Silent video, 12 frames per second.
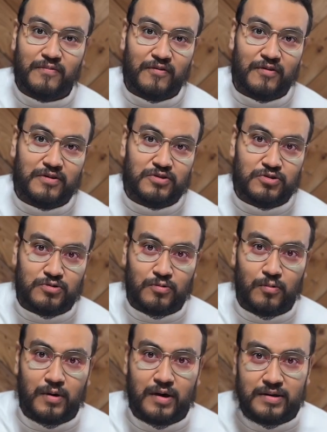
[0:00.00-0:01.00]
for issue
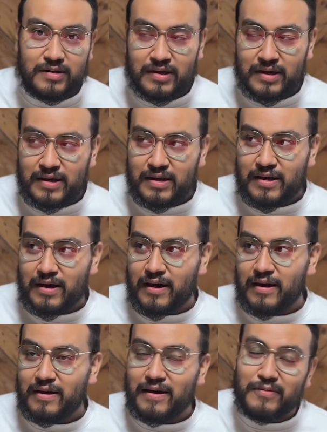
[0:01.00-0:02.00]
1.
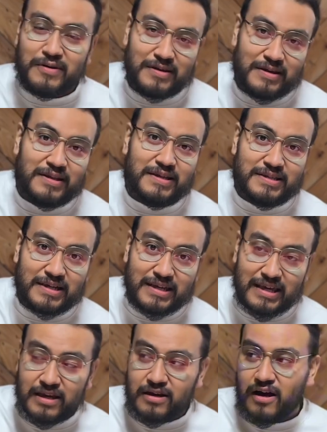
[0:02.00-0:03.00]
I mean, it is a
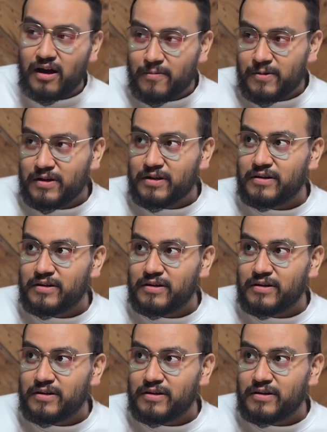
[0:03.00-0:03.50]
key comic.